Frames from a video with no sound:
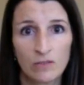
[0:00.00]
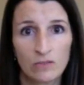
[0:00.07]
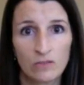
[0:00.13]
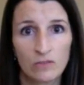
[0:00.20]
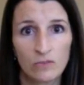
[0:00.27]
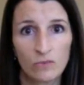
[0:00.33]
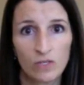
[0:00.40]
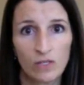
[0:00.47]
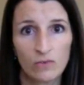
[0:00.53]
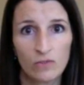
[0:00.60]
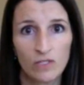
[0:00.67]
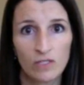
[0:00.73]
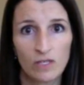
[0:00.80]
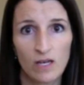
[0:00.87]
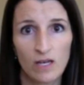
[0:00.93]
is what I would
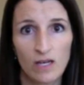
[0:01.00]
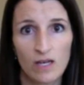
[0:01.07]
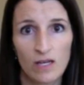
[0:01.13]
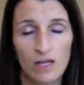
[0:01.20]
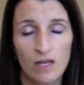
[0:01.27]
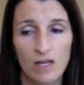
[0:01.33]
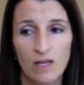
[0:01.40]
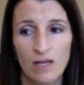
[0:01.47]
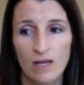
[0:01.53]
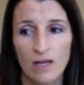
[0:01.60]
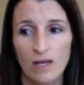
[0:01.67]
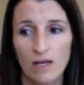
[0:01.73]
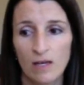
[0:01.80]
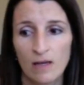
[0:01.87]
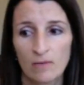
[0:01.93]
say.
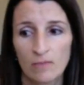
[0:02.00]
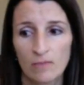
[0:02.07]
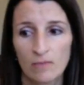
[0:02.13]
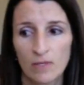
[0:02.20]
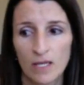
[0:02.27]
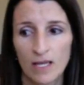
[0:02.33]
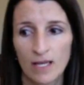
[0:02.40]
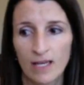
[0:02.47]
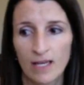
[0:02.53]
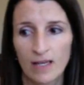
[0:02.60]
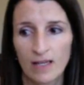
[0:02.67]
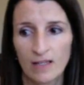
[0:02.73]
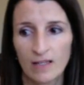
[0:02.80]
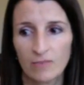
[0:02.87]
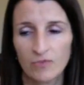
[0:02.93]
And
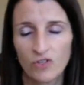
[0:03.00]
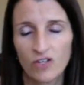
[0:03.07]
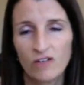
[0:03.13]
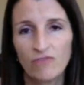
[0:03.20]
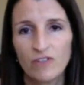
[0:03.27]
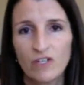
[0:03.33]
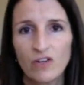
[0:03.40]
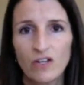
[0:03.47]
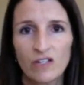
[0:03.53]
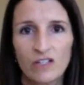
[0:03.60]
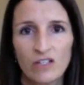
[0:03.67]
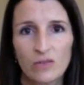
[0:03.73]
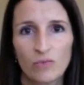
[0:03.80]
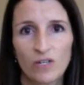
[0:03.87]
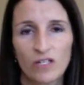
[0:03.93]
I'm trying to figure out a
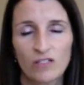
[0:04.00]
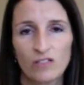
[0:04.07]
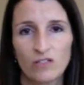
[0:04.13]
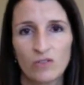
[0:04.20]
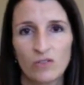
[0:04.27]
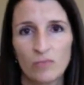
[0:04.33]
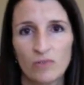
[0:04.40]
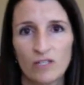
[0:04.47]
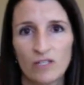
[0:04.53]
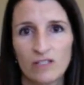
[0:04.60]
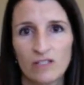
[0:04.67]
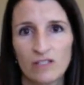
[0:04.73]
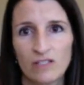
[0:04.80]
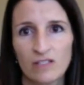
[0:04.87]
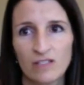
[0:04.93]
good way to do it
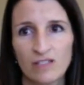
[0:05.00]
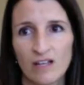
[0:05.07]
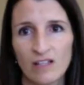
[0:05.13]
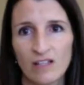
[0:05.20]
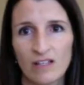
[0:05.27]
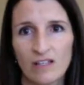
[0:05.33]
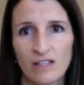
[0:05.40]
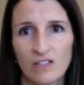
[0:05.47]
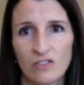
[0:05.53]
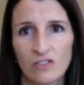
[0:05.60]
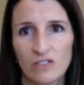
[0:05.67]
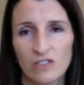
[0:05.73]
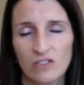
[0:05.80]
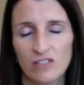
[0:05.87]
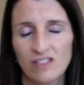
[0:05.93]
because selling is
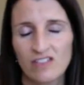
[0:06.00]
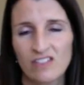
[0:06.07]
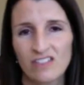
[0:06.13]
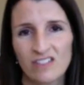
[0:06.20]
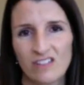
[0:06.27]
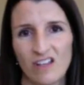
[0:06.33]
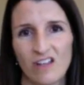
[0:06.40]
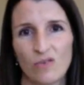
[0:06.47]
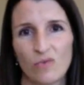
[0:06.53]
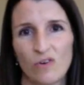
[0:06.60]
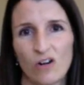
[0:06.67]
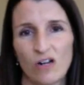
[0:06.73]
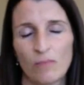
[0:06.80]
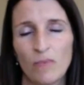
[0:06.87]
it's just a lot of work.